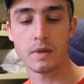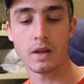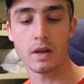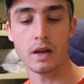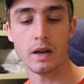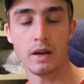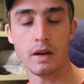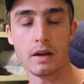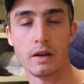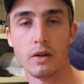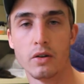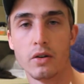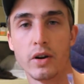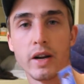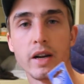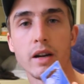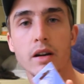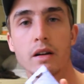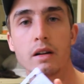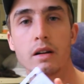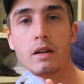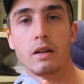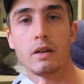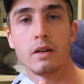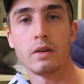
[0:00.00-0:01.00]

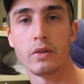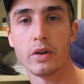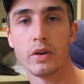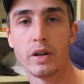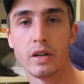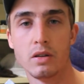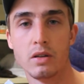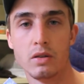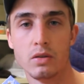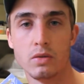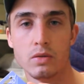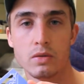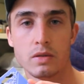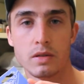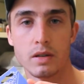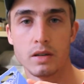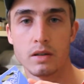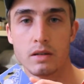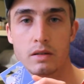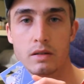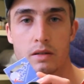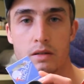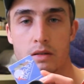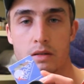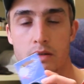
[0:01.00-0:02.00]
ring
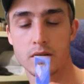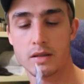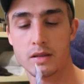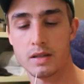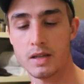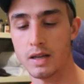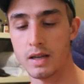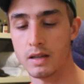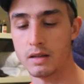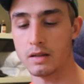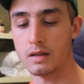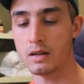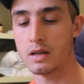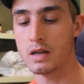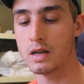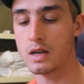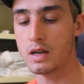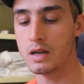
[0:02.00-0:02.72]
reducer set,